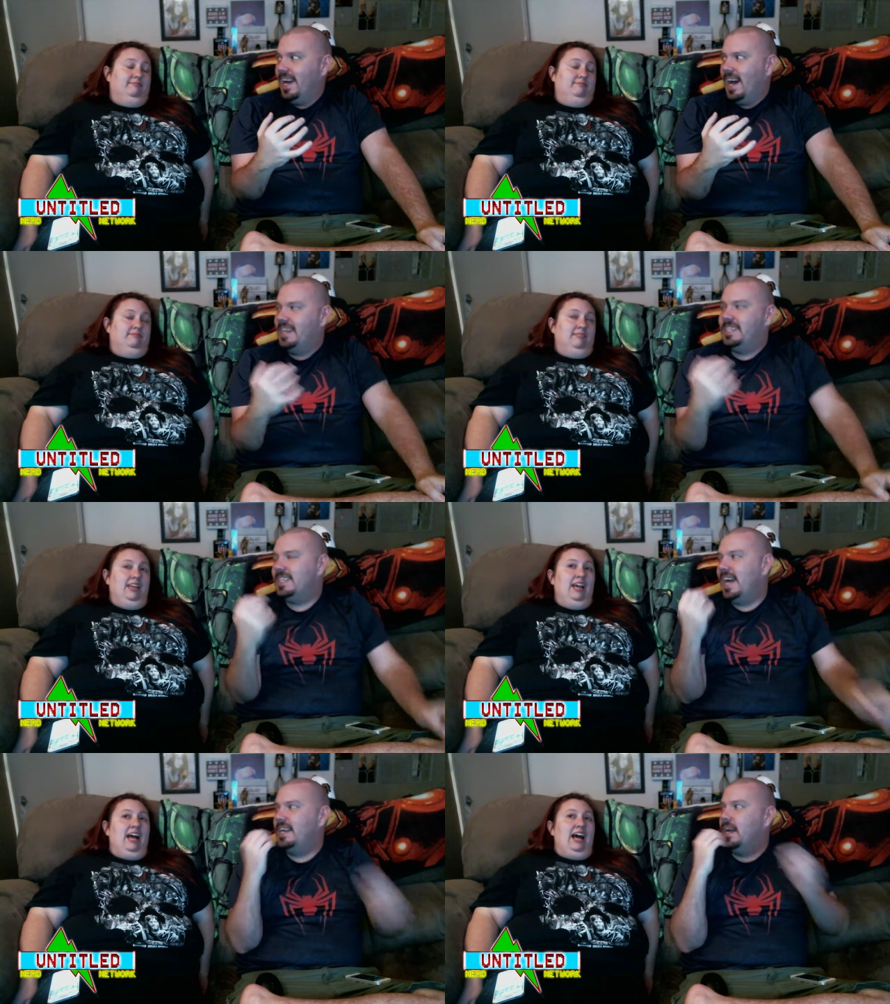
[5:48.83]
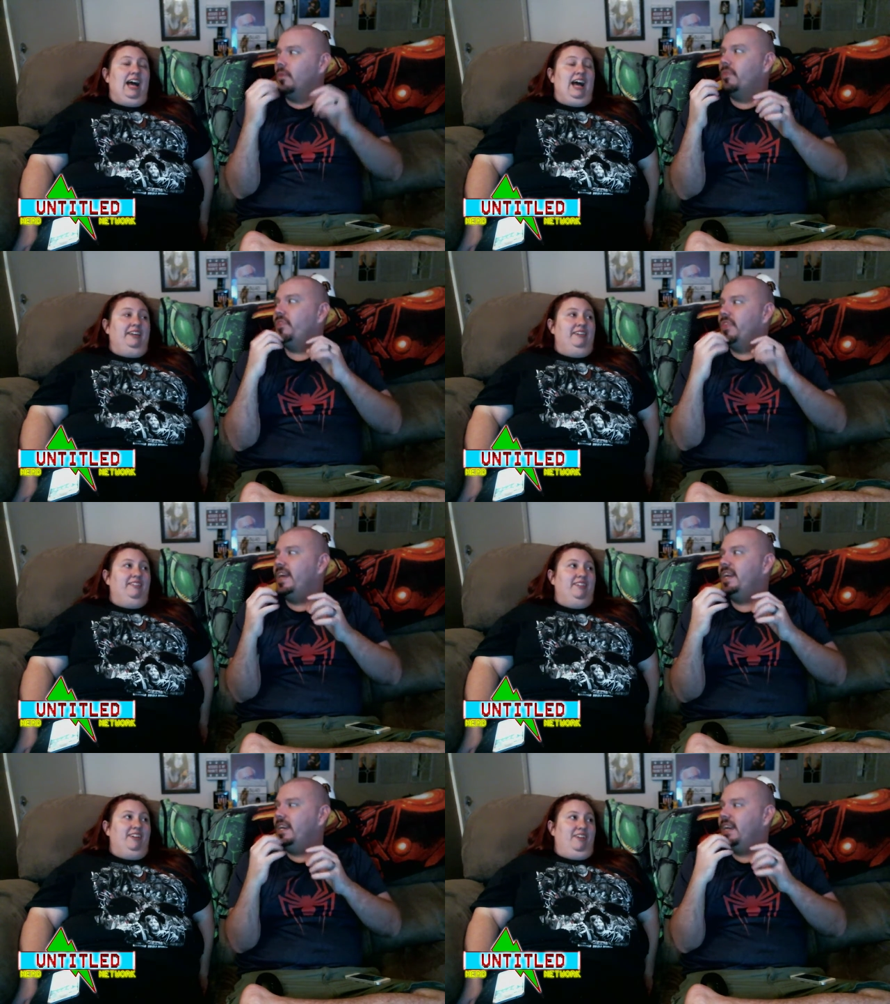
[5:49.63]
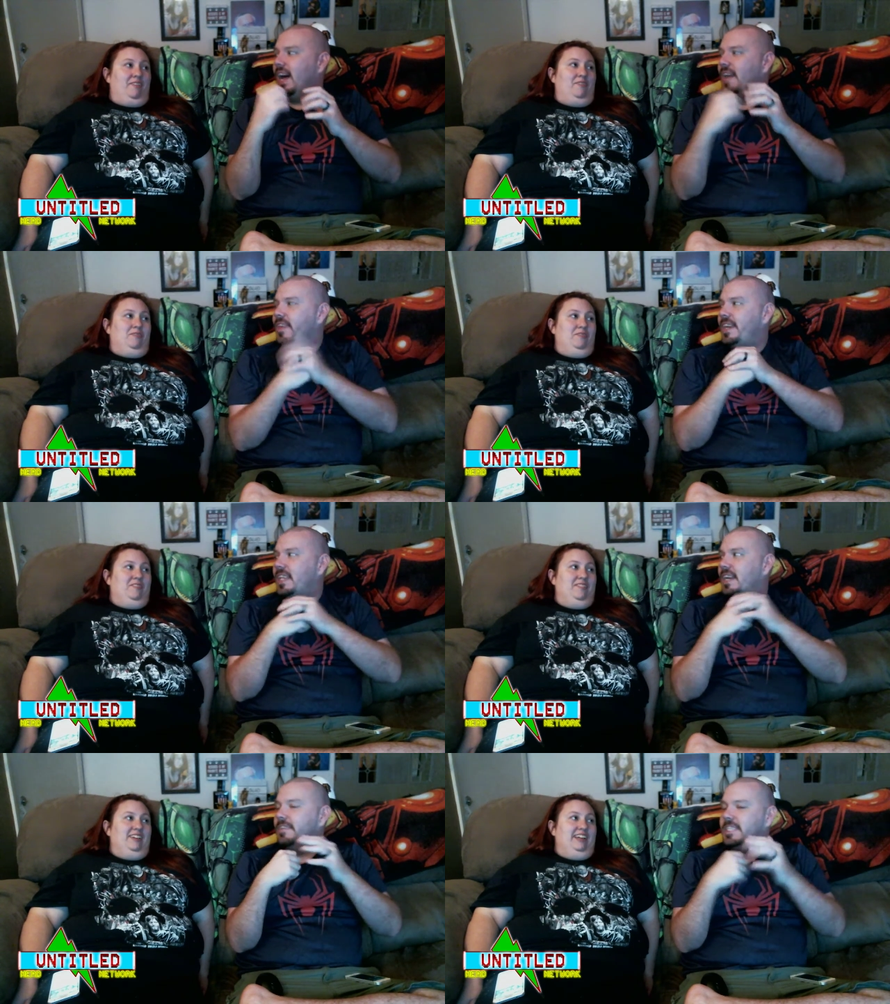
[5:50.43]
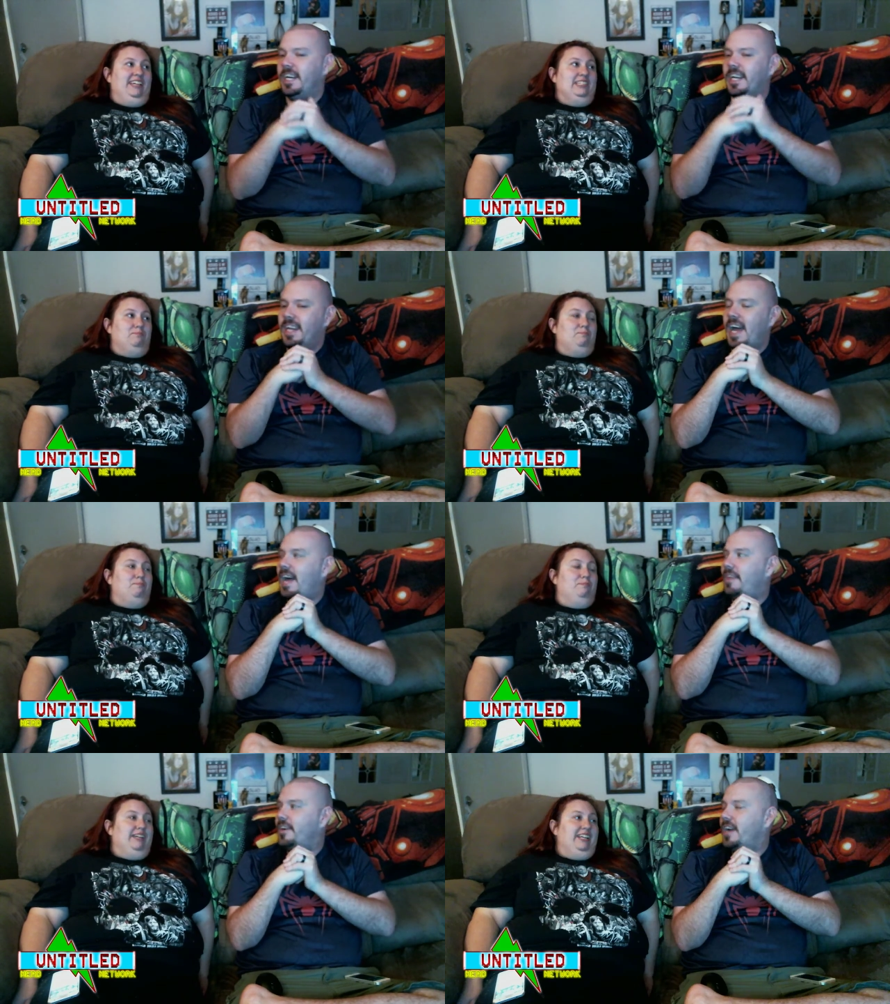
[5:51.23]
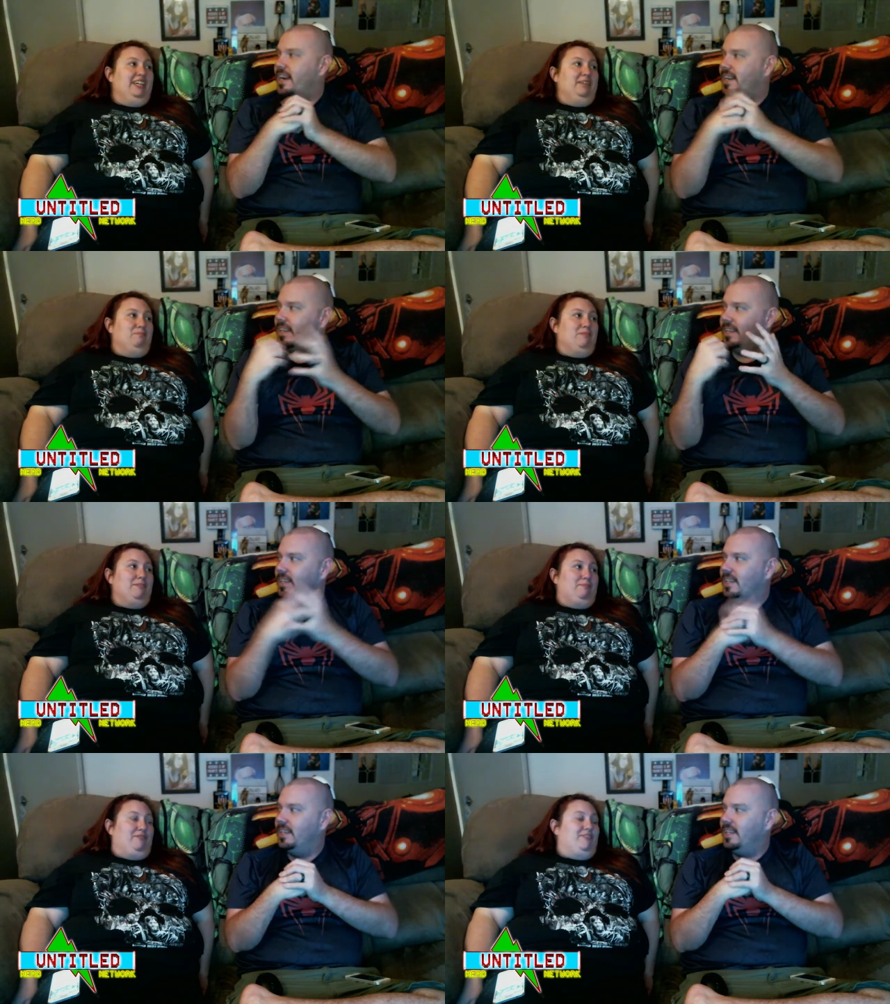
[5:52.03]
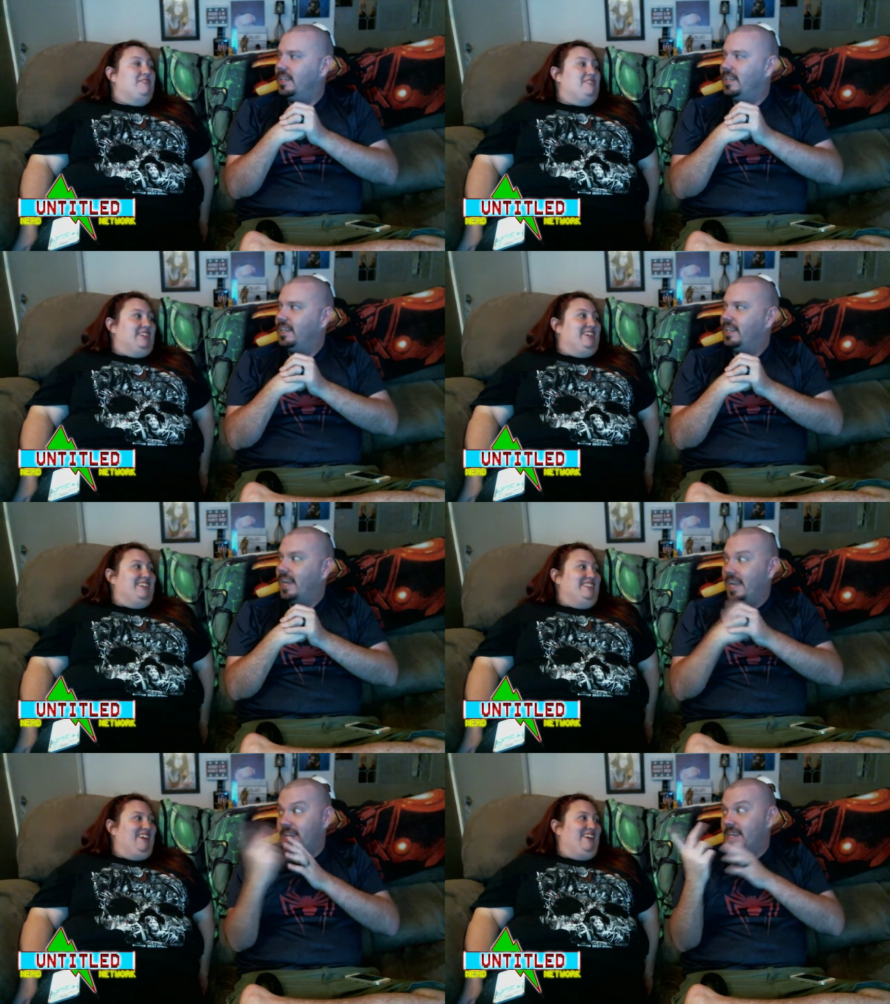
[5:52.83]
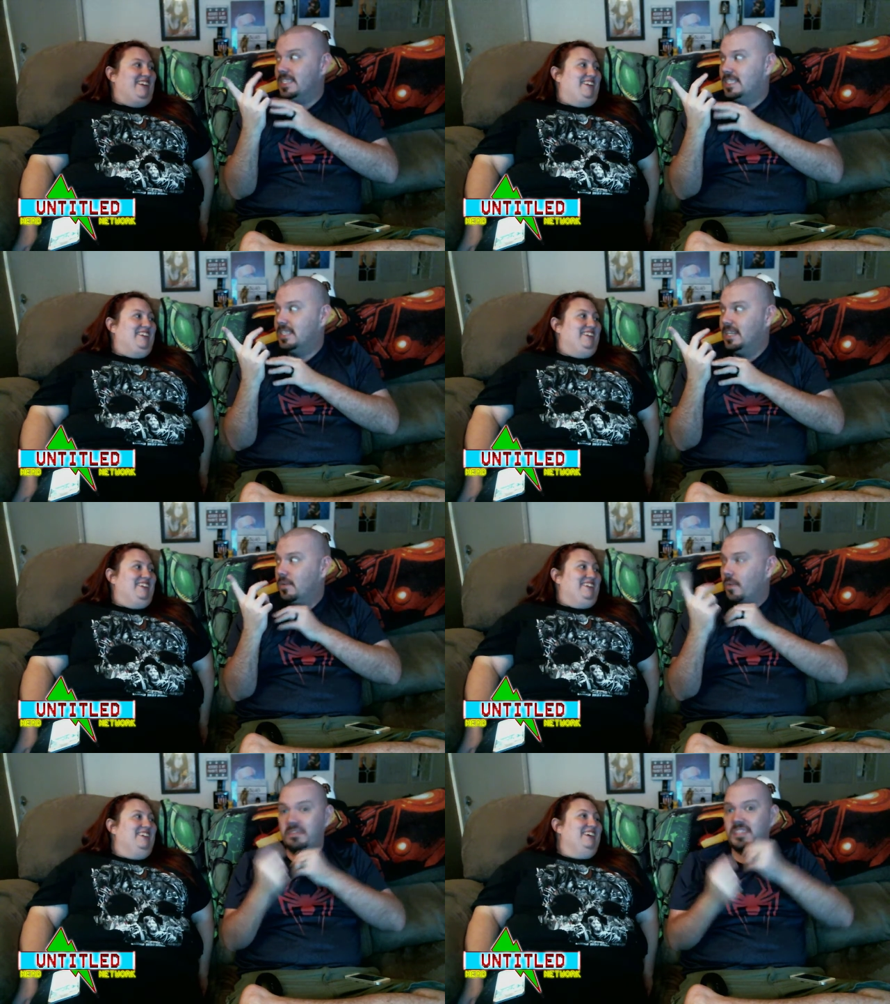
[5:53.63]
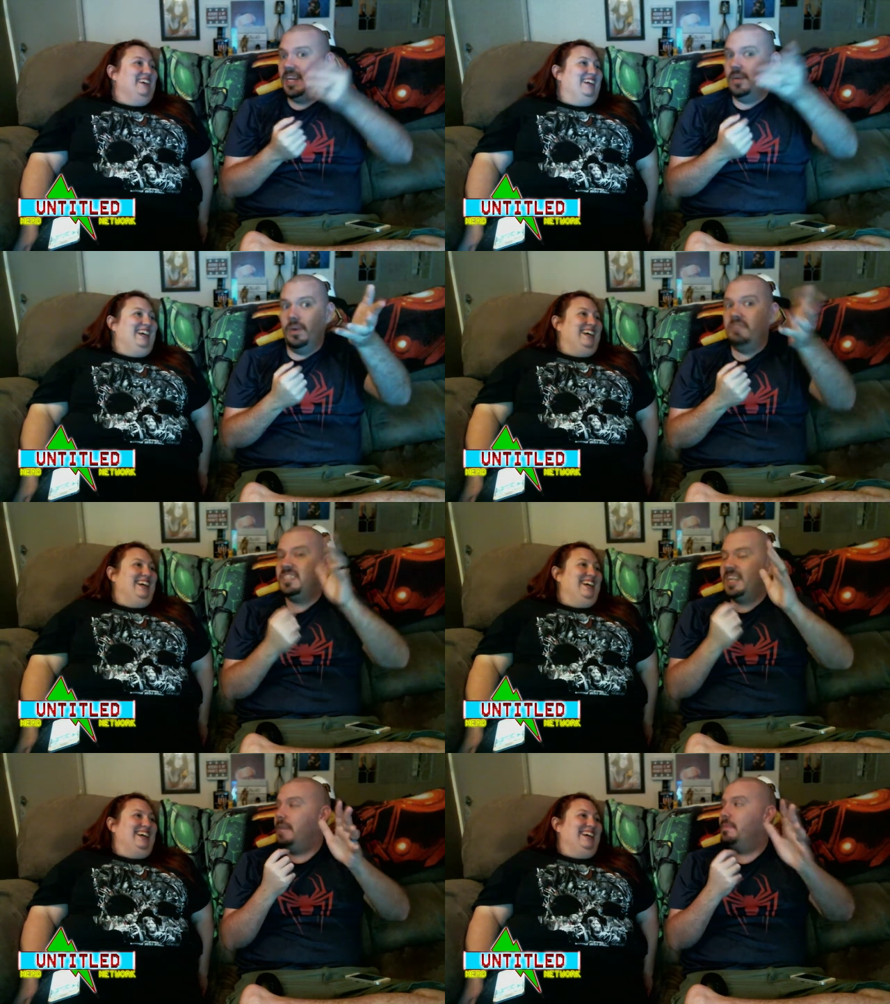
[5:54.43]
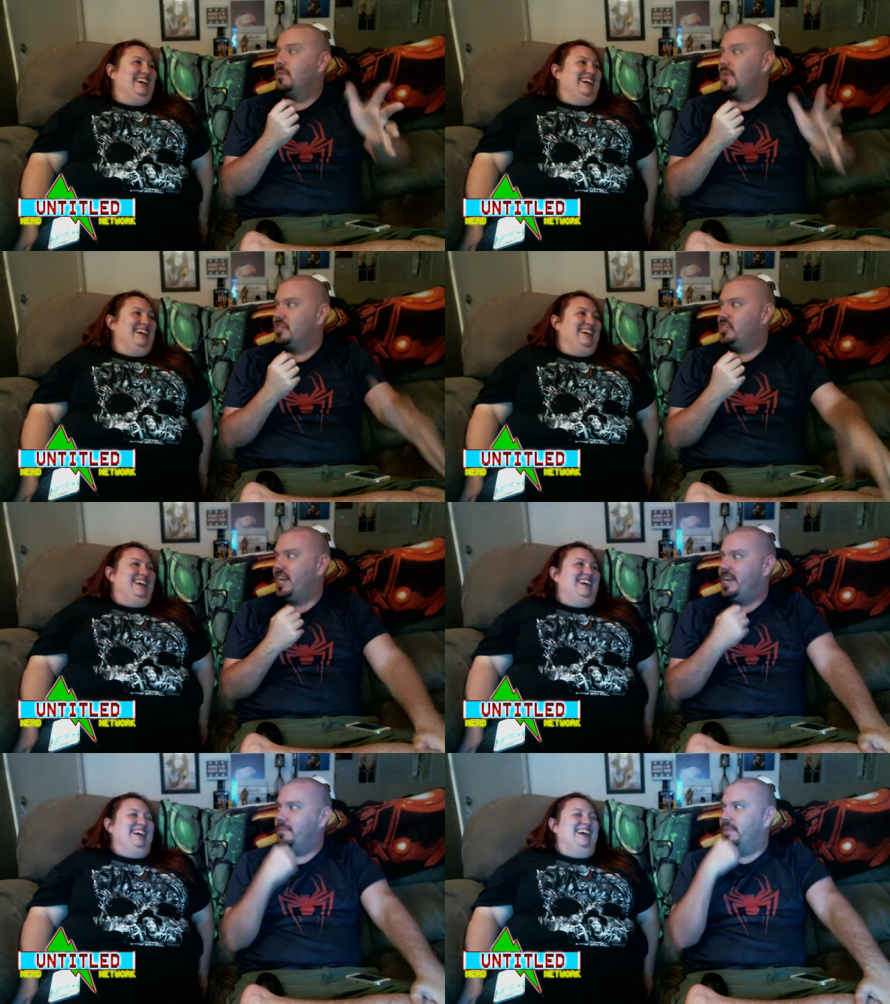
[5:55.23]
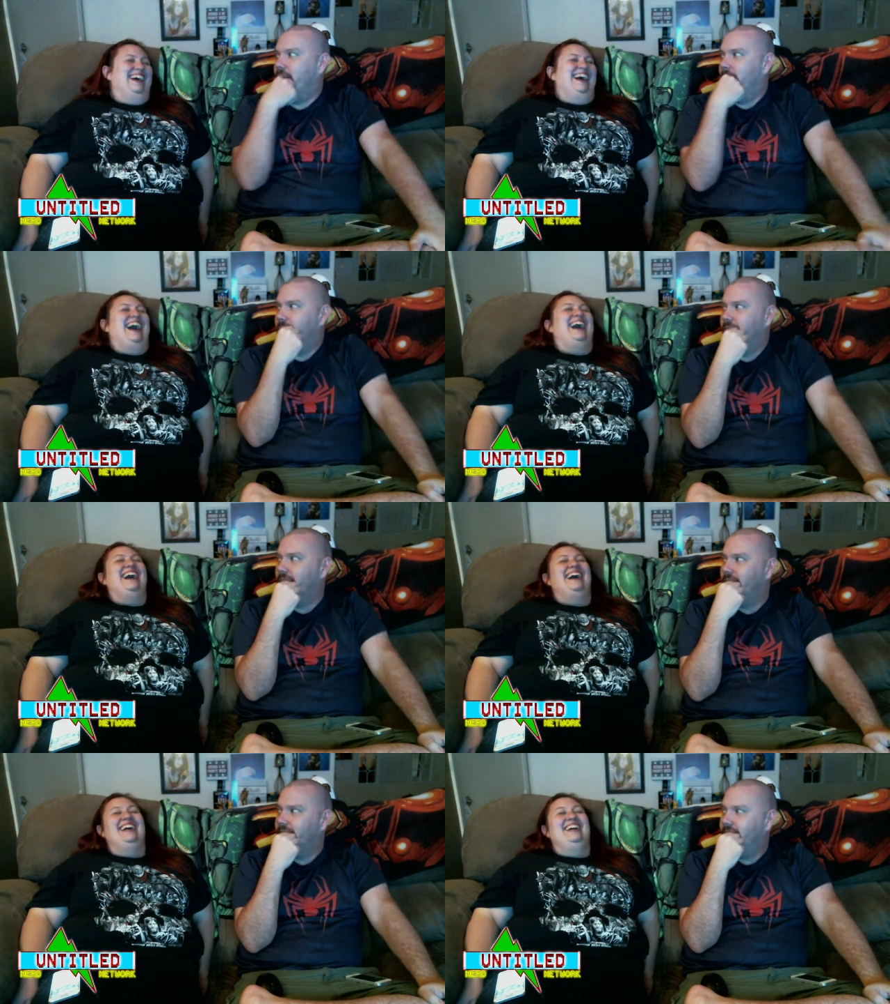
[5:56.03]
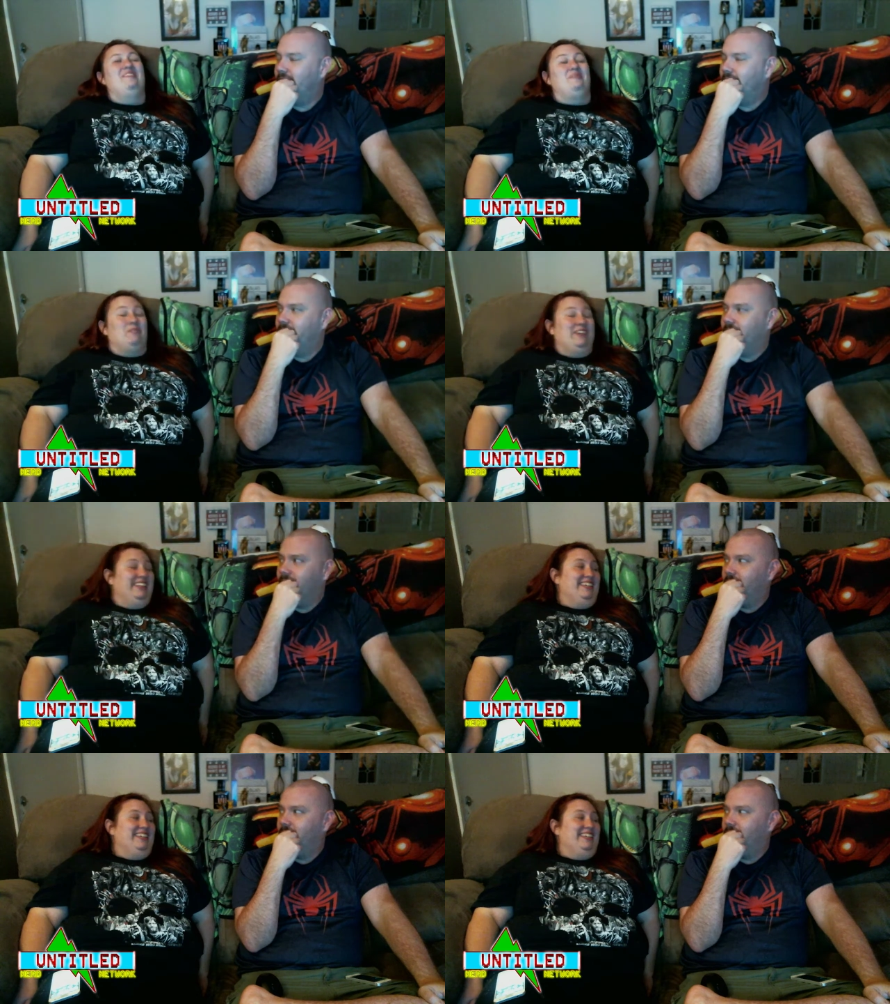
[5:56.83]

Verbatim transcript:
Speaker 1: I just I don't, I don't think know. I think that if he's, he's going to die, they're bleeding
Speaker 2: not, pretty profusely. He is.
Speaker 1: We've seen we've seen him in worse shape though.
Speaker 2: Really